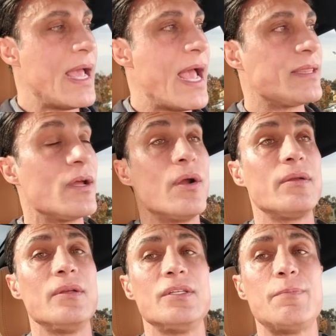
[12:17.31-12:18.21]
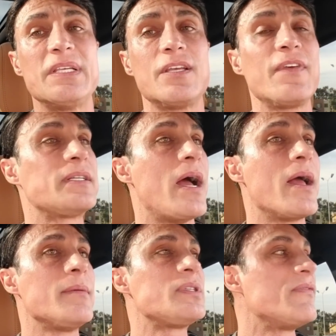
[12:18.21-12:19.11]
at the specific
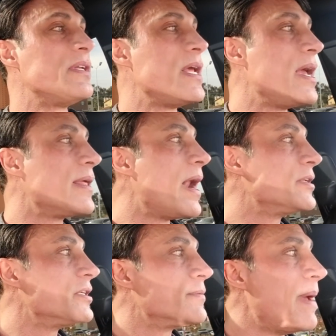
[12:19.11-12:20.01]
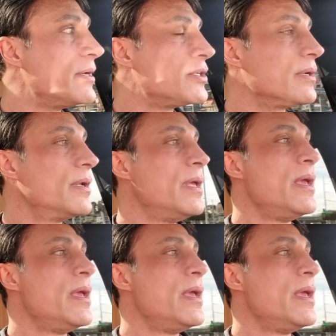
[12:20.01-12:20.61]
times of the day that I just mentioned.